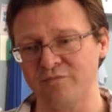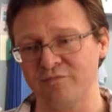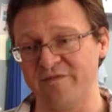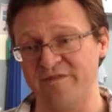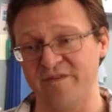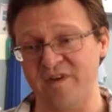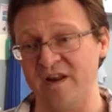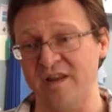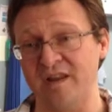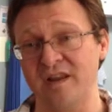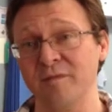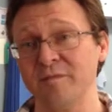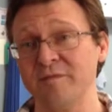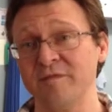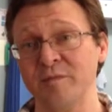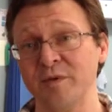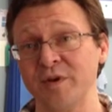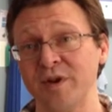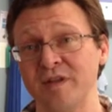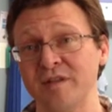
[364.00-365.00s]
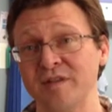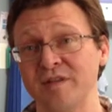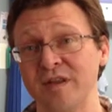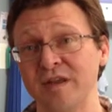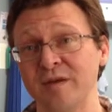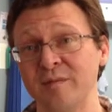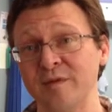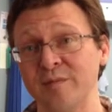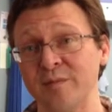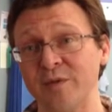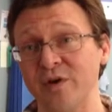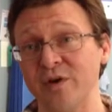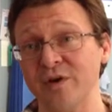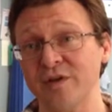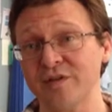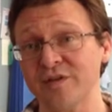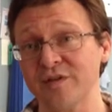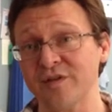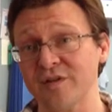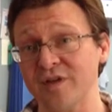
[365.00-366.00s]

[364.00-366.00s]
fairly comfortable night's sleep, to be honest.